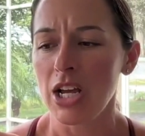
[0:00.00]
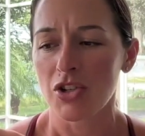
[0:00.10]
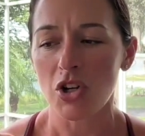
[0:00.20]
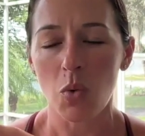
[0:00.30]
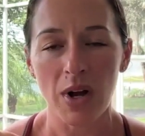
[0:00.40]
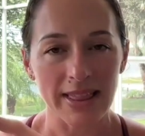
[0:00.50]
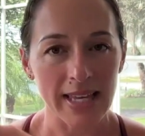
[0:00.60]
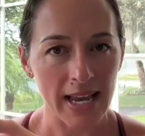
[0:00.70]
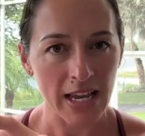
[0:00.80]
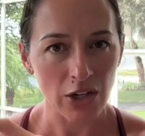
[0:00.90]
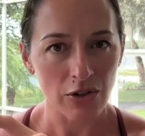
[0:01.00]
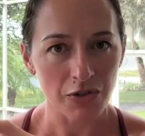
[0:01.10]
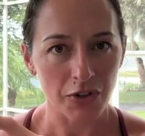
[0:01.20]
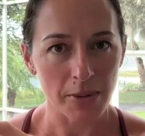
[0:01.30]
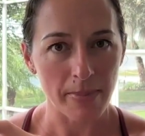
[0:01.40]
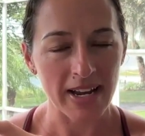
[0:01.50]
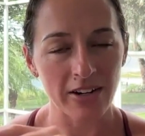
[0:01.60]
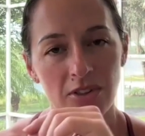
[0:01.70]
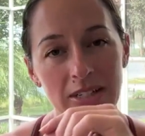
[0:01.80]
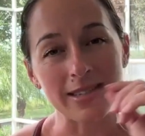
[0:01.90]
So what they use for the
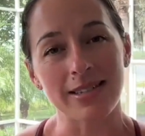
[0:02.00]
binder that's